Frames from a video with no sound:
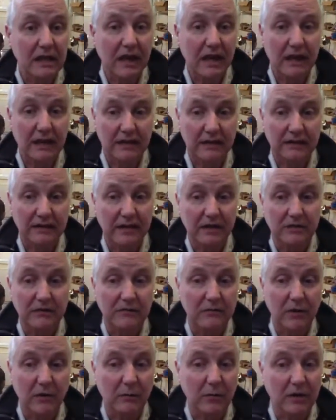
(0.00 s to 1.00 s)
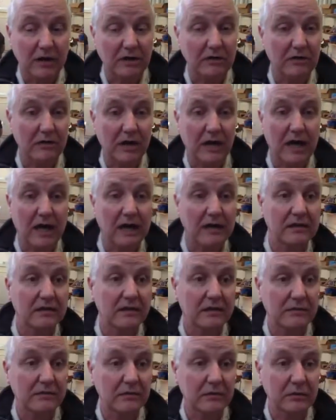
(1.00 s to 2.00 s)
And then you've got one in your hand.
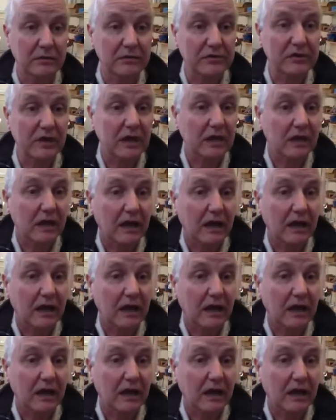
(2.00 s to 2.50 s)
And of course,